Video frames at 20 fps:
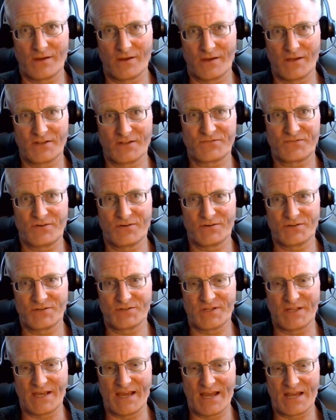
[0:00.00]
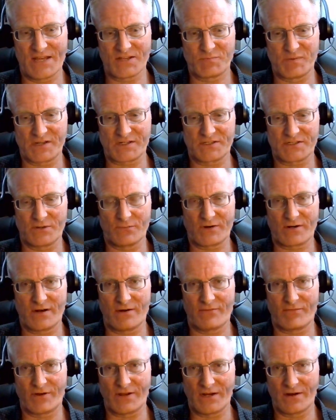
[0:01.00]
as far as the aspects that we're
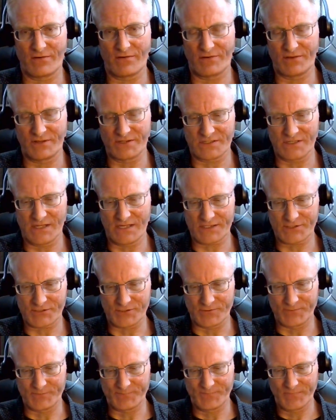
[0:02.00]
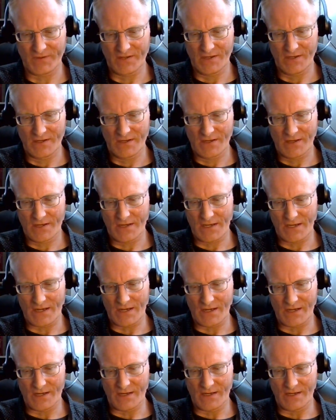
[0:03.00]
covering here in this lecture,
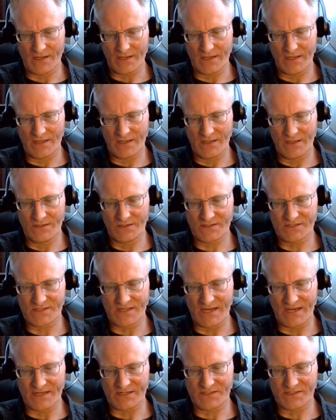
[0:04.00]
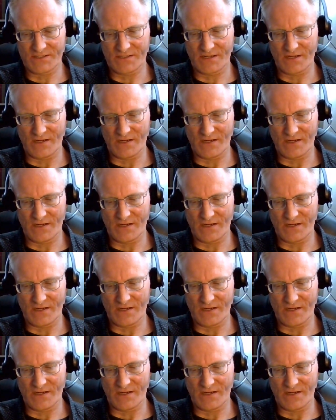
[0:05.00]
is that